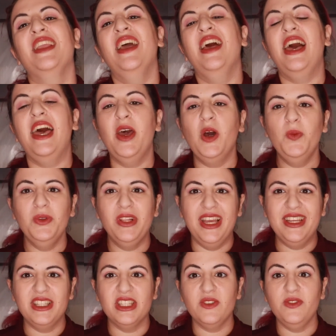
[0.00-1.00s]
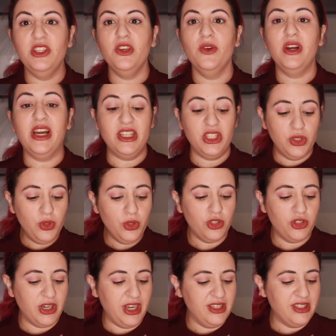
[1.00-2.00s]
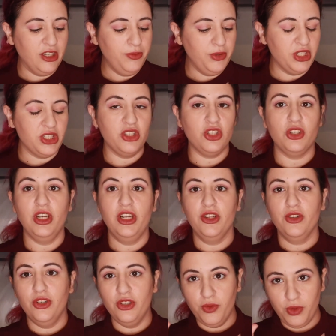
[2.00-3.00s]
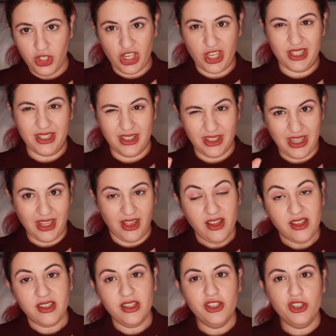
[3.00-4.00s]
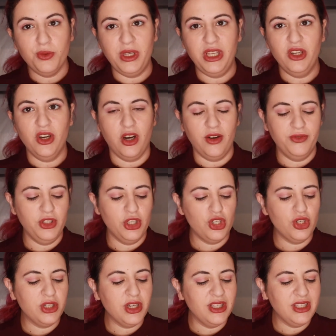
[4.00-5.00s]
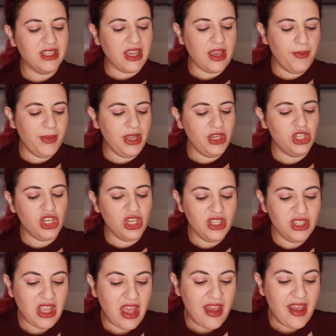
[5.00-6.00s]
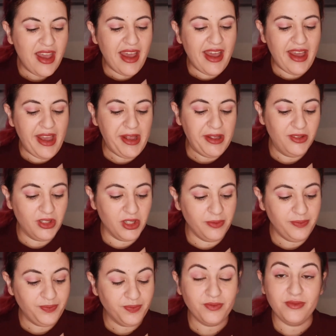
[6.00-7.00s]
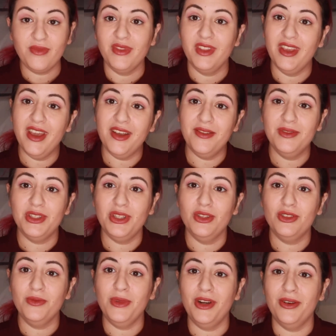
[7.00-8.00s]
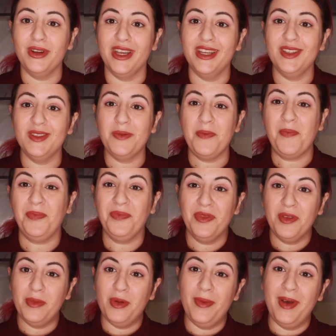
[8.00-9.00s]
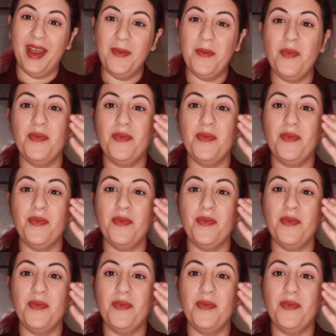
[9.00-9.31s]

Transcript: I hope you like this video, guys. Do try it out because it's really good with just that little tweak of the sugar that I mentioned. And yeah, see you tomorrow, guys. Bye bye.